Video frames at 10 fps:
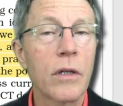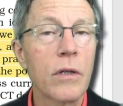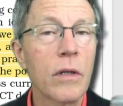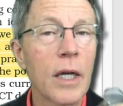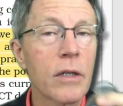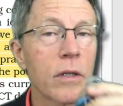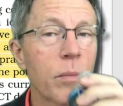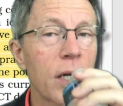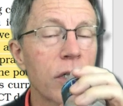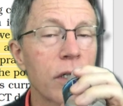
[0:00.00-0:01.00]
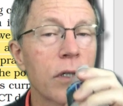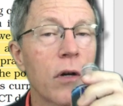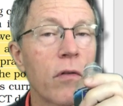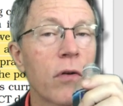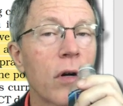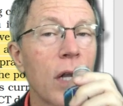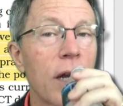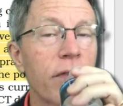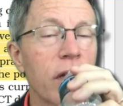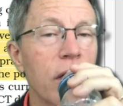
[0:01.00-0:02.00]
2,000 patients over a
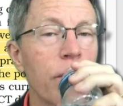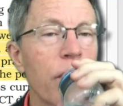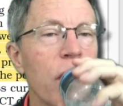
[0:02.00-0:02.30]
lifetime.